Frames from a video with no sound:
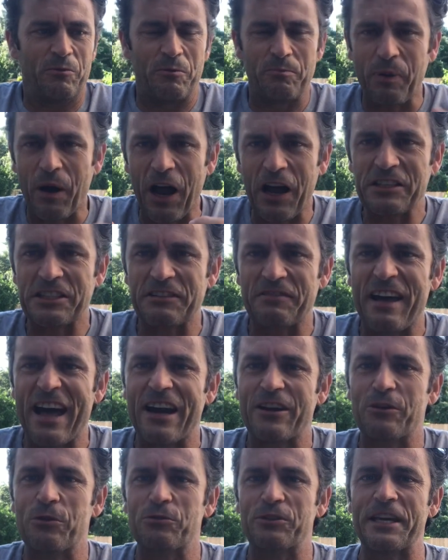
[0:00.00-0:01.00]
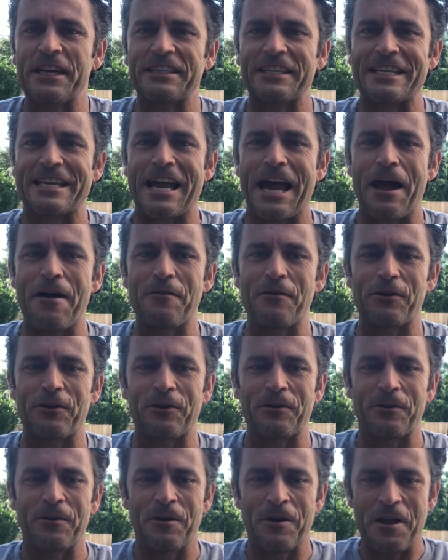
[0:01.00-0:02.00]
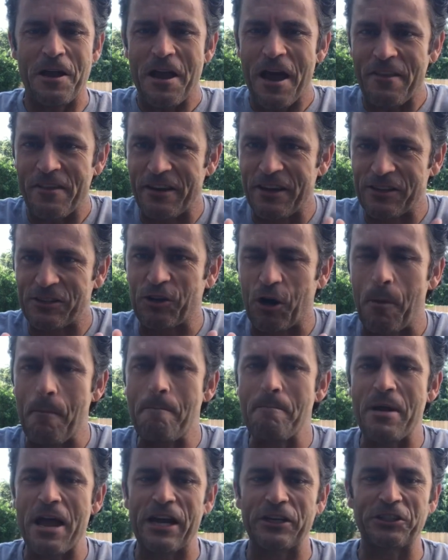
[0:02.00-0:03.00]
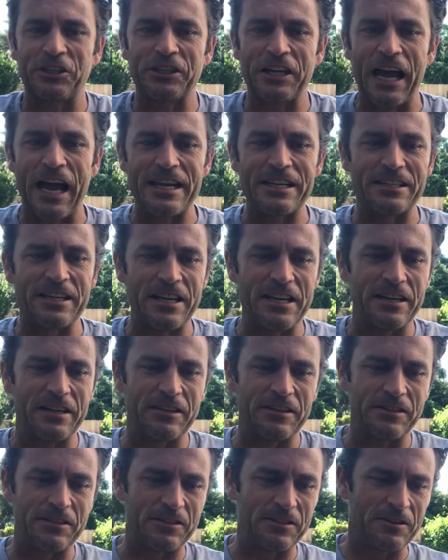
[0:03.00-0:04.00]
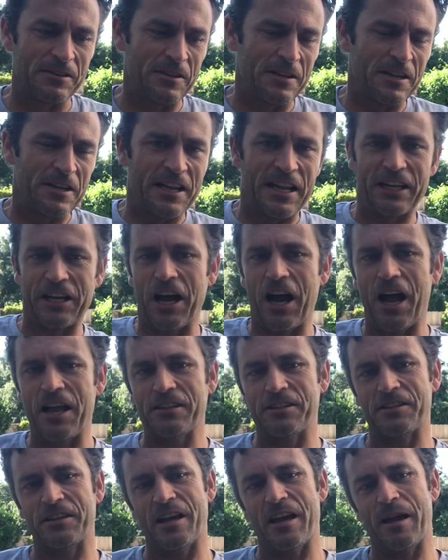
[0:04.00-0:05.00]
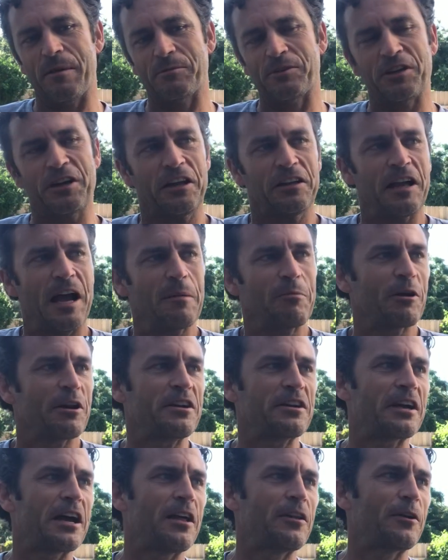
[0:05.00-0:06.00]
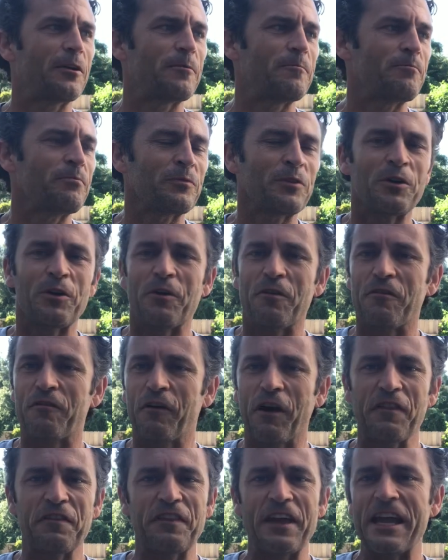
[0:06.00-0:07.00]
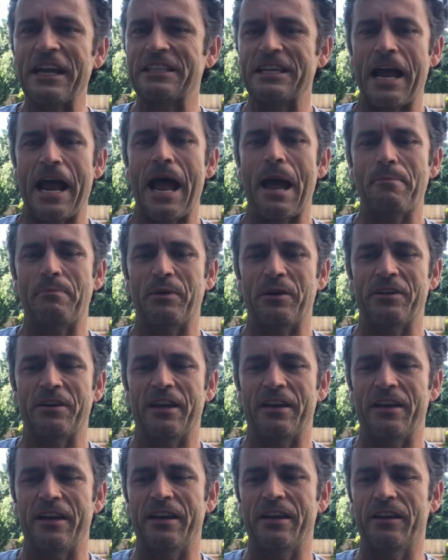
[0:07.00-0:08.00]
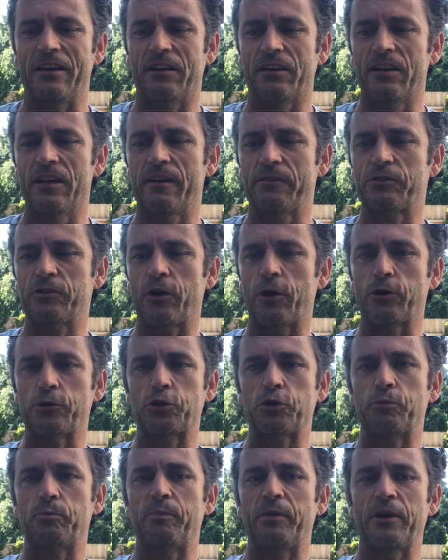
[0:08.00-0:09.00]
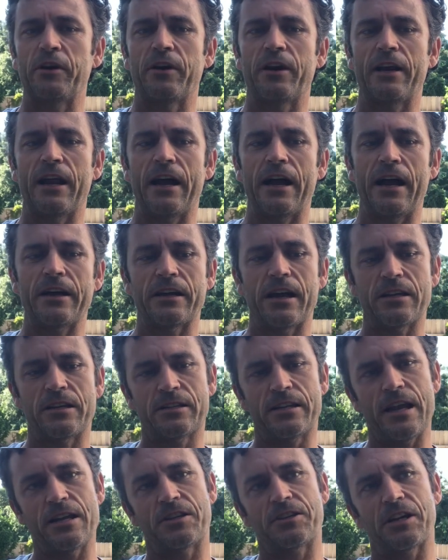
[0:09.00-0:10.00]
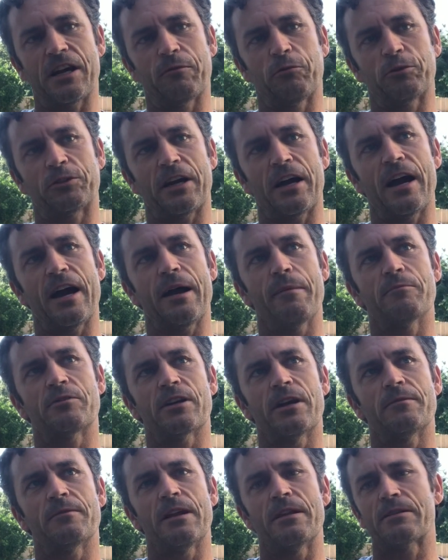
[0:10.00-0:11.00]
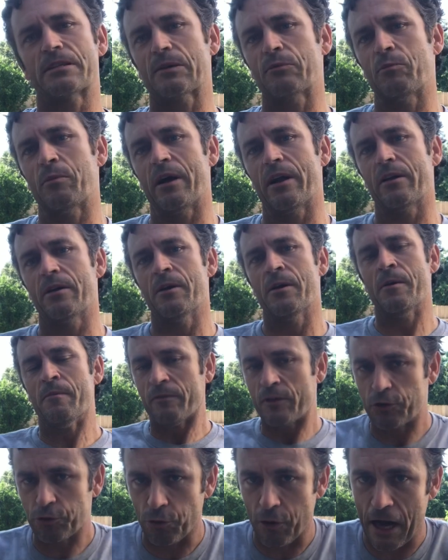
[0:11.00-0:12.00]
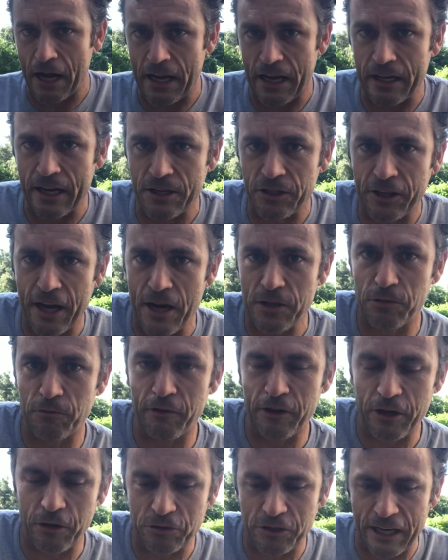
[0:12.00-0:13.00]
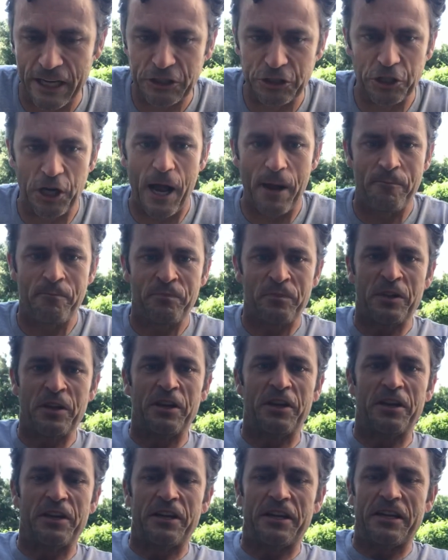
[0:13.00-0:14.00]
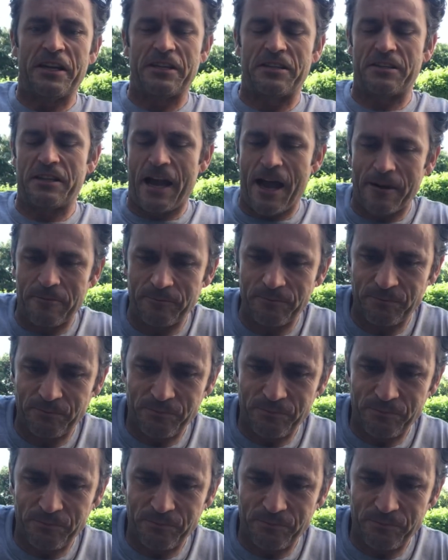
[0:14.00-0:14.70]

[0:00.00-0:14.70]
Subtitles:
positive attitudes get together and they just start meshing ideas and concepts and collaborating together. Fun things happen, and it lifts our spirit. I said several times in some of my training and educational videos that I shot is that